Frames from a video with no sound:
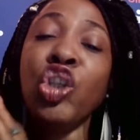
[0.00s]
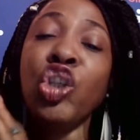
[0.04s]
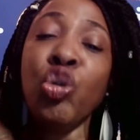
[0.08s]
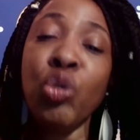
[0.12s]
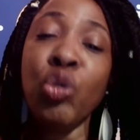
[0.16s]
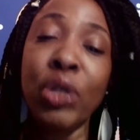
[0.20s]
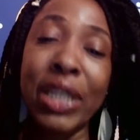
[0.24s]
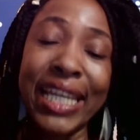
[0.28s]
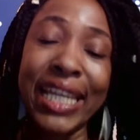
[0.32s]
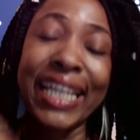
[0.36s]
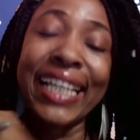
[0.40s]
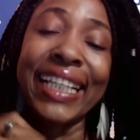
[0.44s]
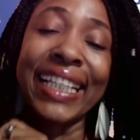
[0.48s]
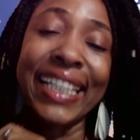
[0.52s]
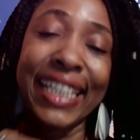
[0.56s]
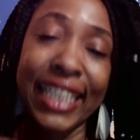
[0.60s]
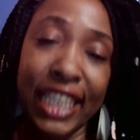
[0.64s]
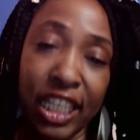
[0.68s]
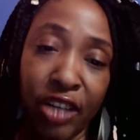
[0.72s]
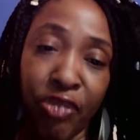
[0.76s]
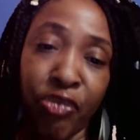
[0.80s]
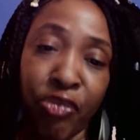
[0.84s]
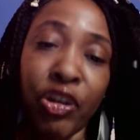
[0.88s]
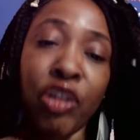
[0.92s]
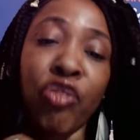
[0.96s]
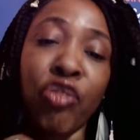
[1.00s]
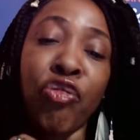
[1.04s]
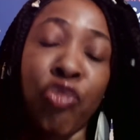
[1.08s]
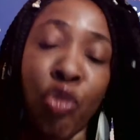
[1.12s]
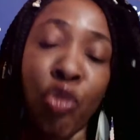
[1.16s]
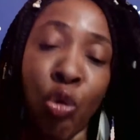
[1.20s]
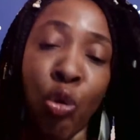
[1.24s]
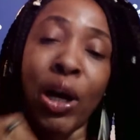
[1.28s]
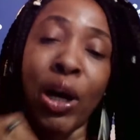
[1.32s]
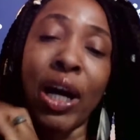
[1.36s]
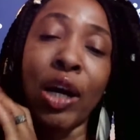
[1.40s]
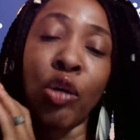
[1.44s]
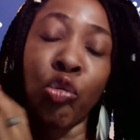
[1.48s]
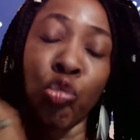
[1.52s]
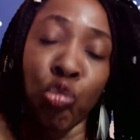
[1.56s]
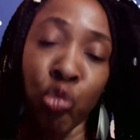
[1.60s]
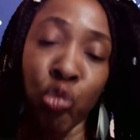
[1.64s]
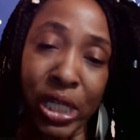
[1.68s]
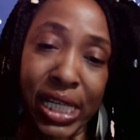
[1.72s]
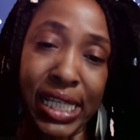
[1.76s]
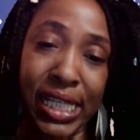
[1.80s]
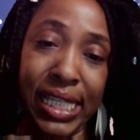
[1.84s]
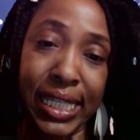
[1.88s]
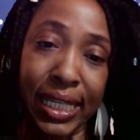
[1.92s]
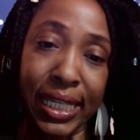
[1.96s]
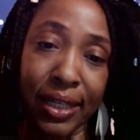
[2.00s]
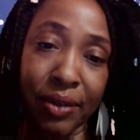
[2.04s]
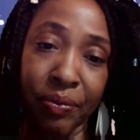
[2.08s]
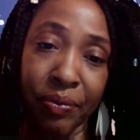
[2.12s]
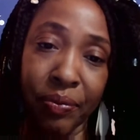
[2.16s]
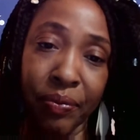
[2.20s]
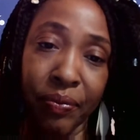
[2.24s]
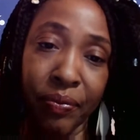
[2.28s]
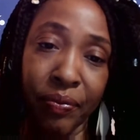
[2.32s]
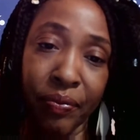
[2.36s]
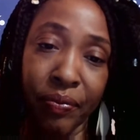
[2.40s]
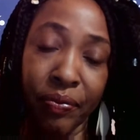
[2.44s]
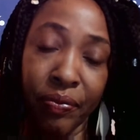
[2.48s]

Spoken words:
uniquely different for a reason.